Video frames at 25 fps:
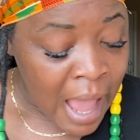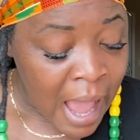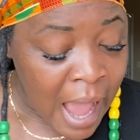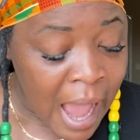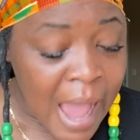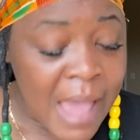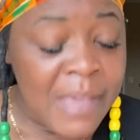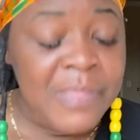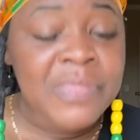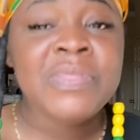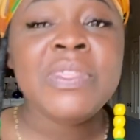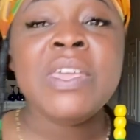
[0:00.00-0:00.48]

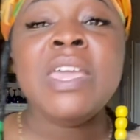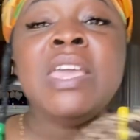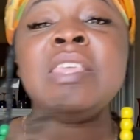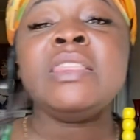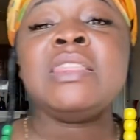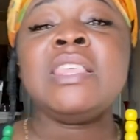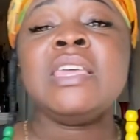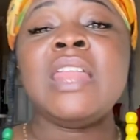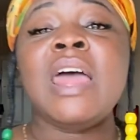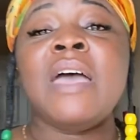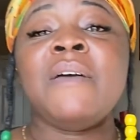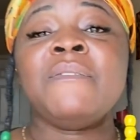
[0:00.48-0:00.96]
I
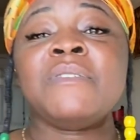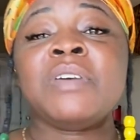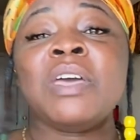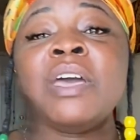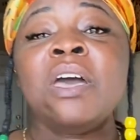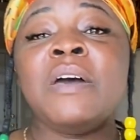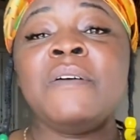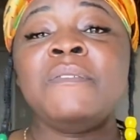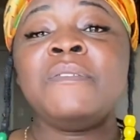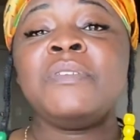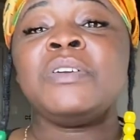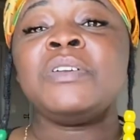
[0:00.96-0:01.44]
think that I've
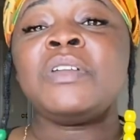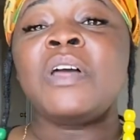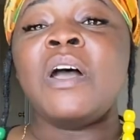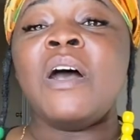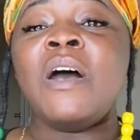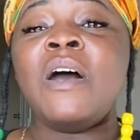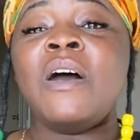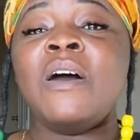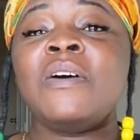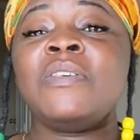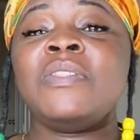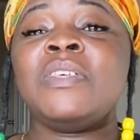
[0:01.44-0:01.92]
covered
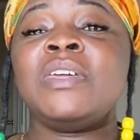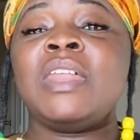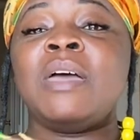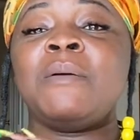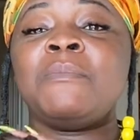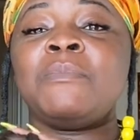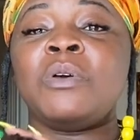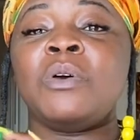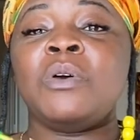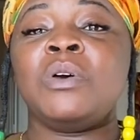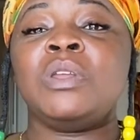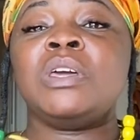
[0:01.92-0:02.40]
all that
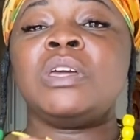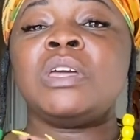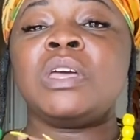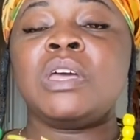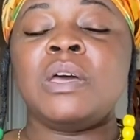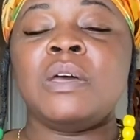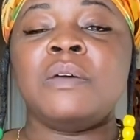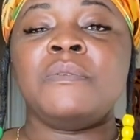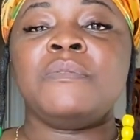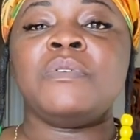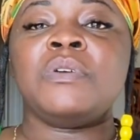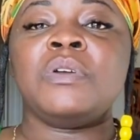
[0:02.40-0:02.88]
I'm going to
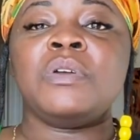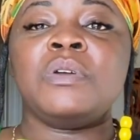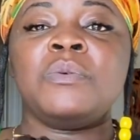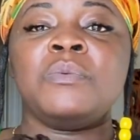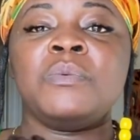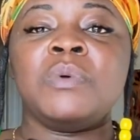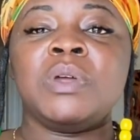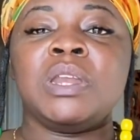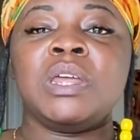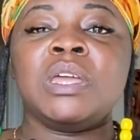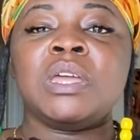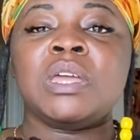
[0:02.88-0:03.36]
cover
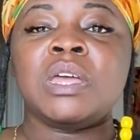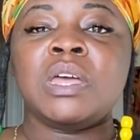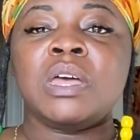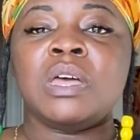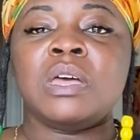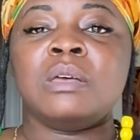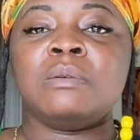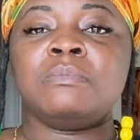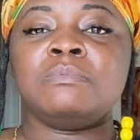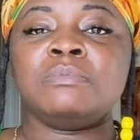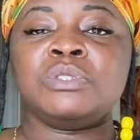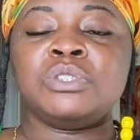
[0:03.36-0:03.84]
when it
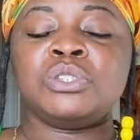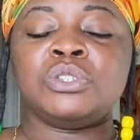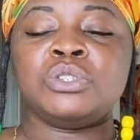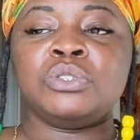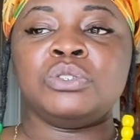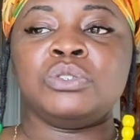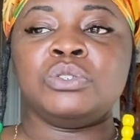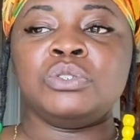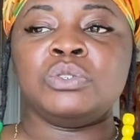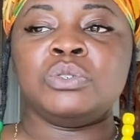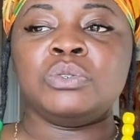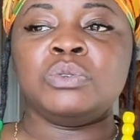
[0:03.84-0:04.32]
comes
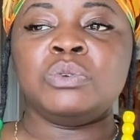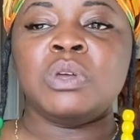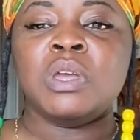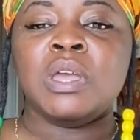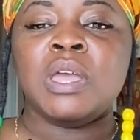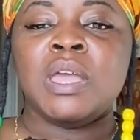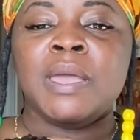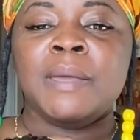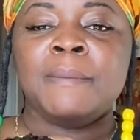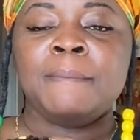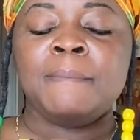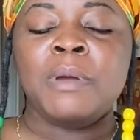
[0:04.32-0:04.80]
to
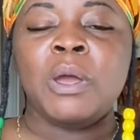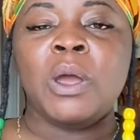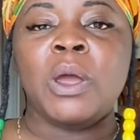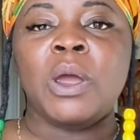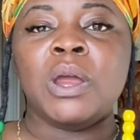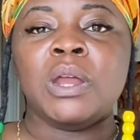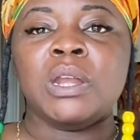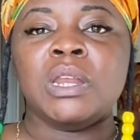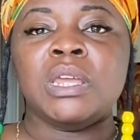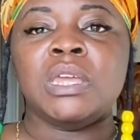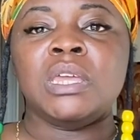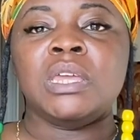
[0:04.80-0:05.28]

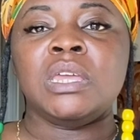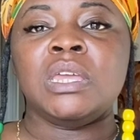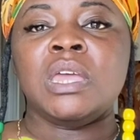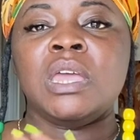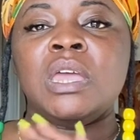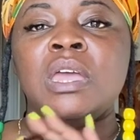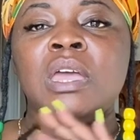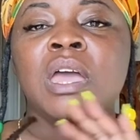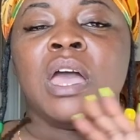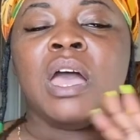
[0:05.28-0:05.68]
parting.